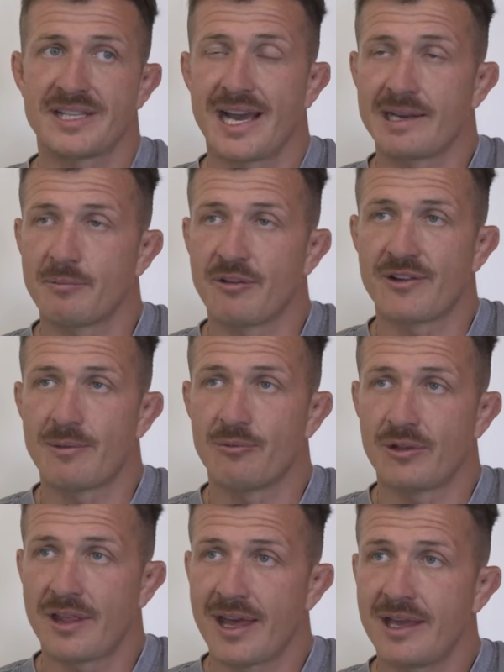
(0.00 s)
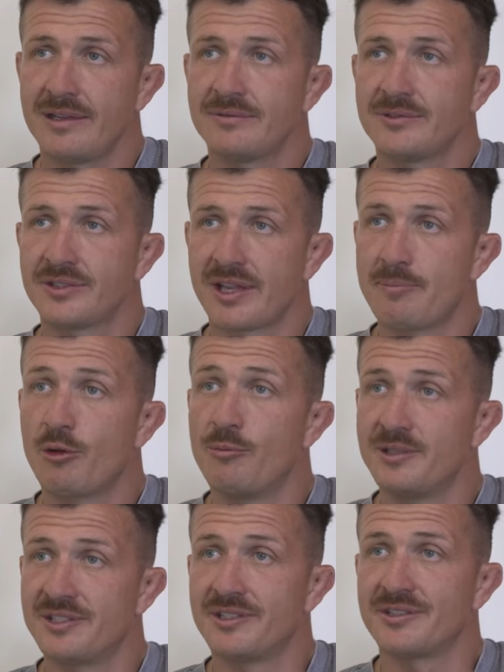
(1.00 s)
dad and my friend were there, so they pulled
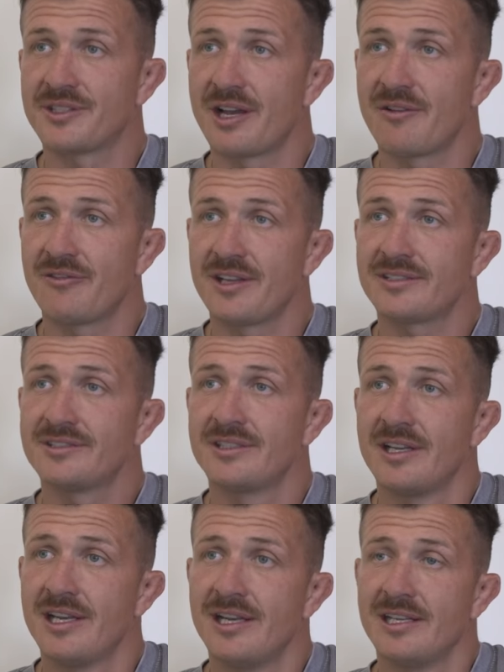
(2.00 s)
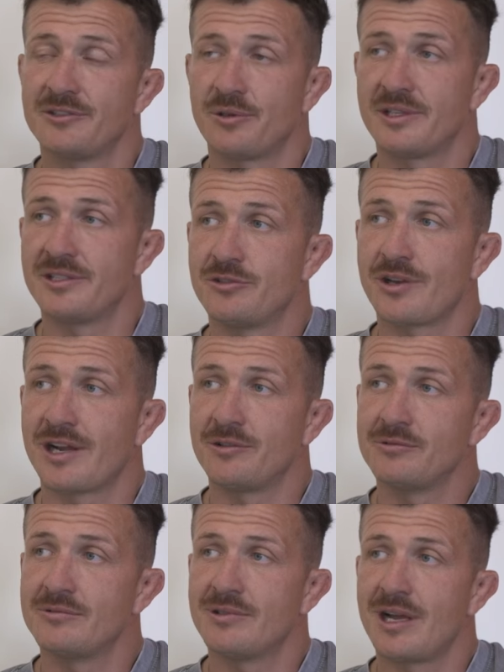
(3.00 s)
me to the surface so I
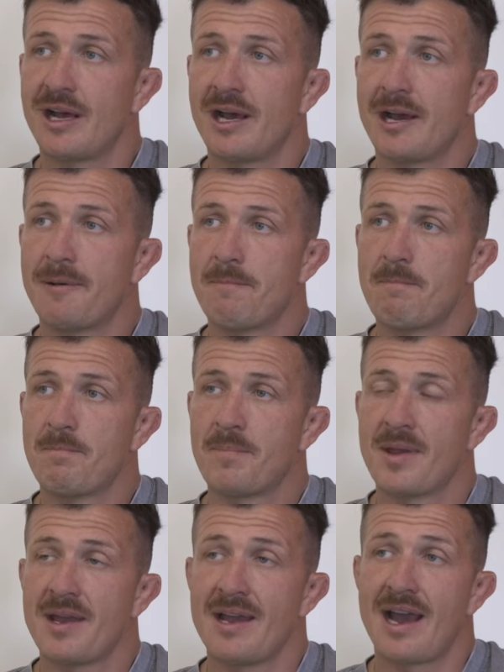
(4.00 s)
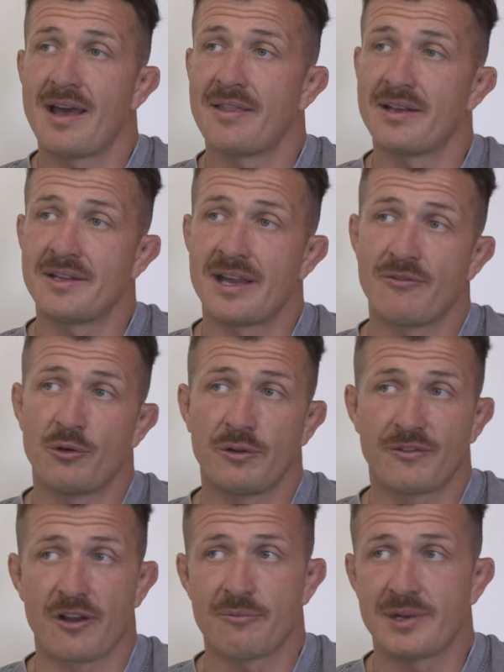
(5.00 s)
drown. And then, yeah,
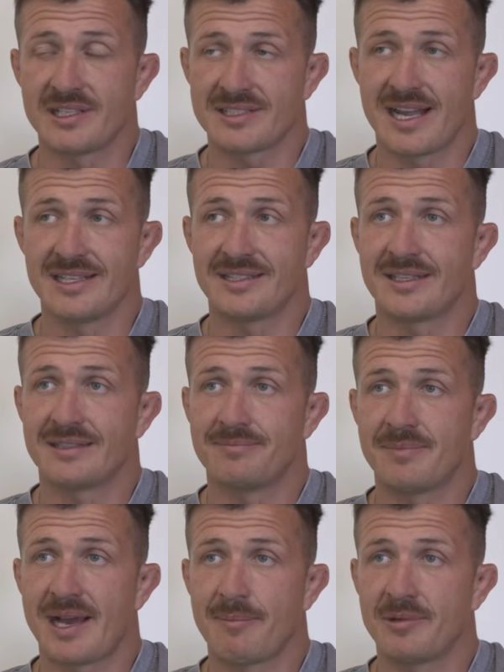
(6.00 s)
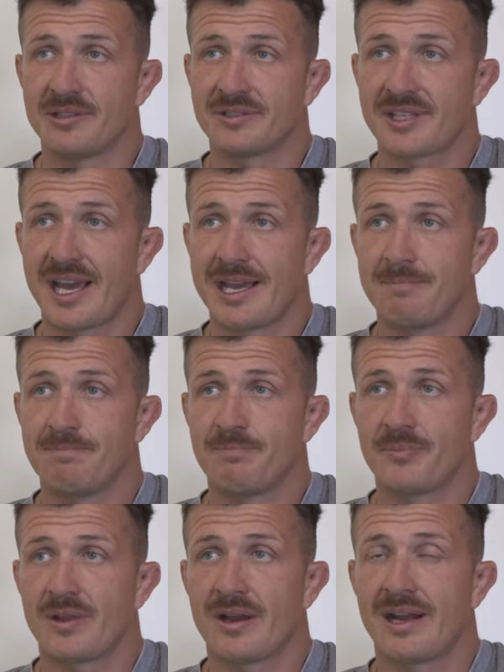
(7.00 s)
45 minutes later, ambulance came.
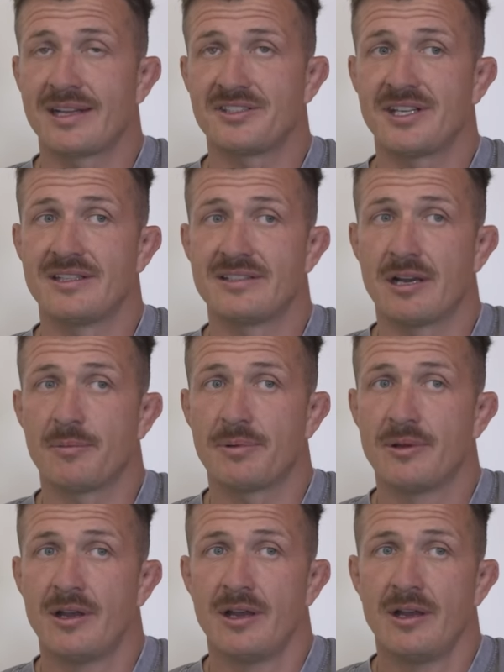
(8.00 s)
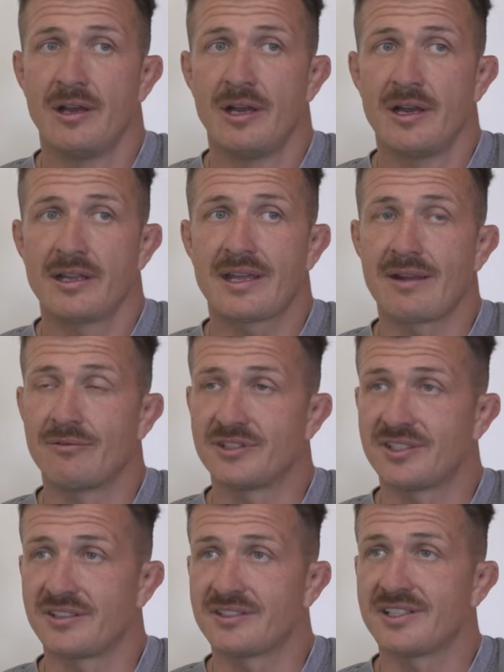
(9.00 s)
I actually ended up getting
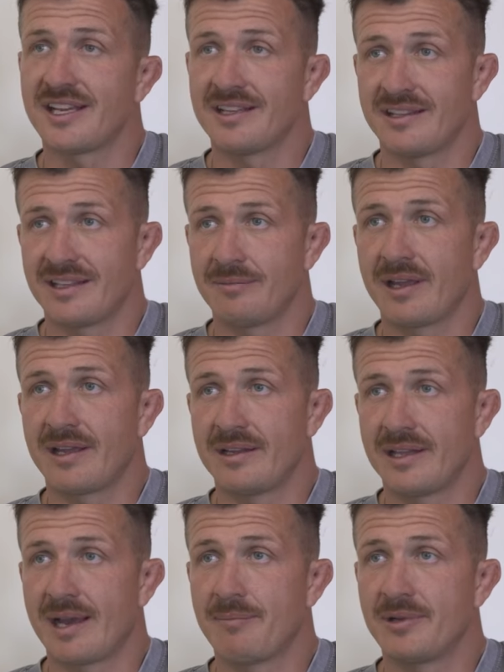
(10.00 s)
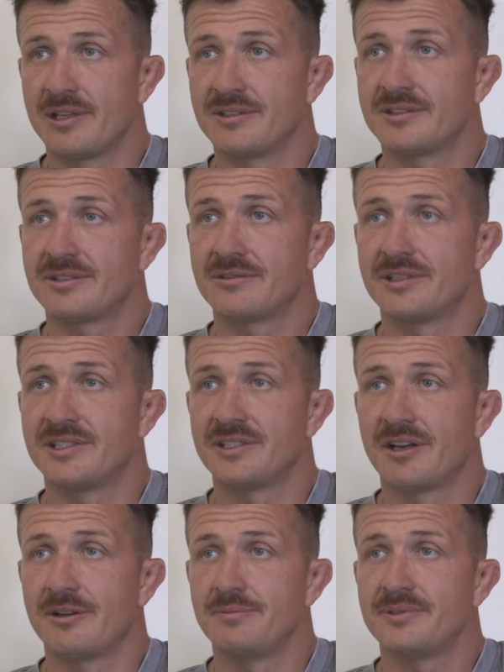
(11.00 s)
resuscitated in the ambulance 3
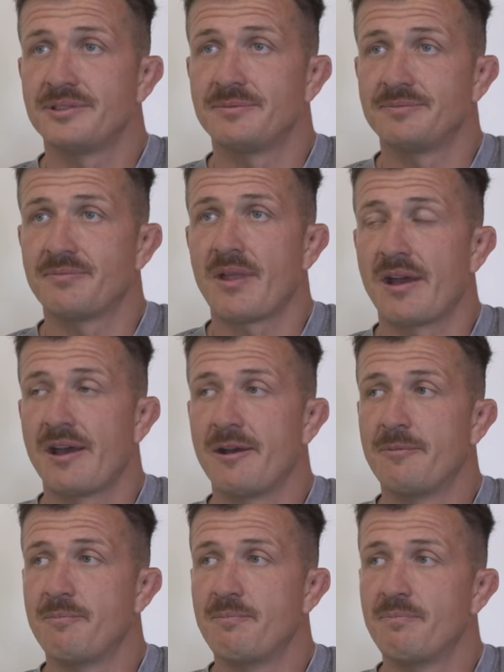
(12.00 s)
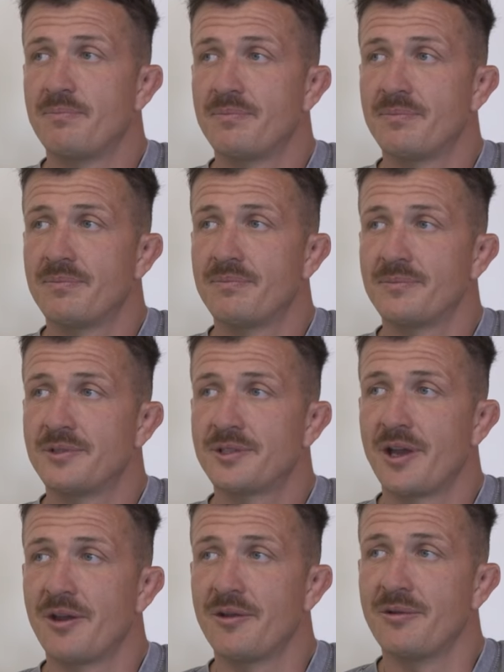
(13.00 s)
times.
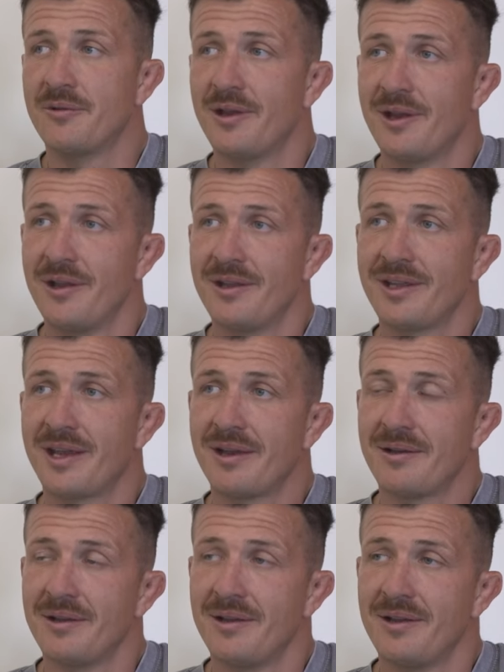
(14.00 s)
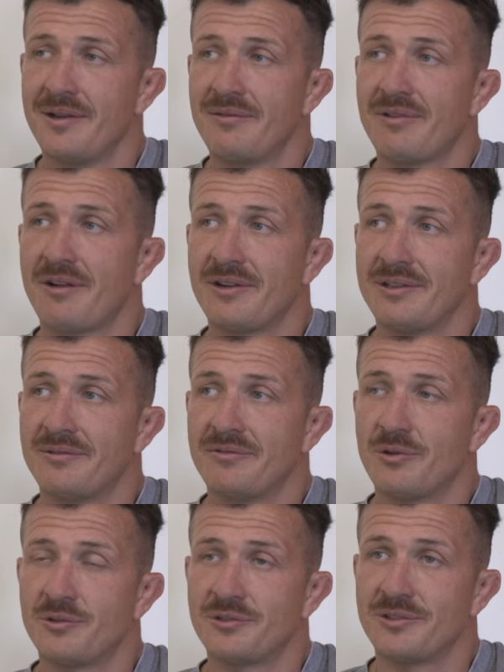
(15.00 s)
So, yeah, very
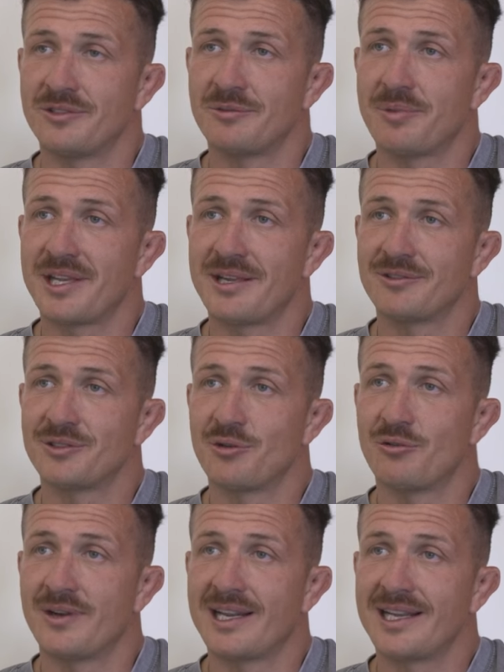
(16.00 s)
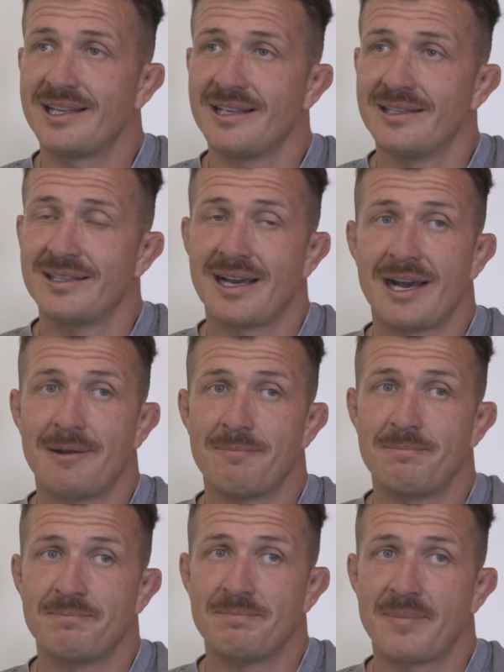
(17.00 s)
fortunate to be here at all, really.
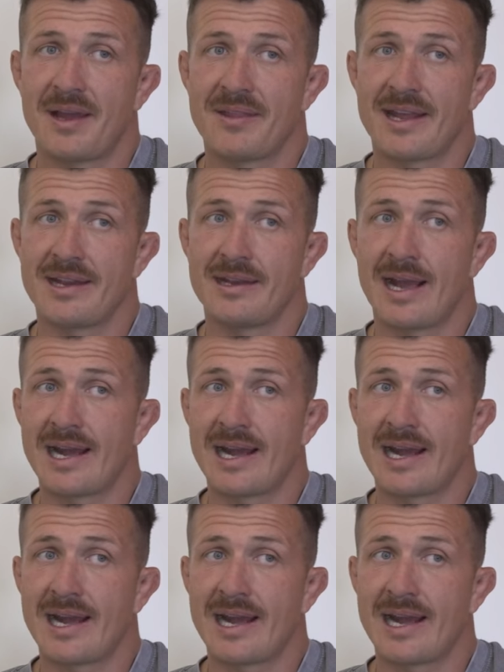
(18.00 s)
And then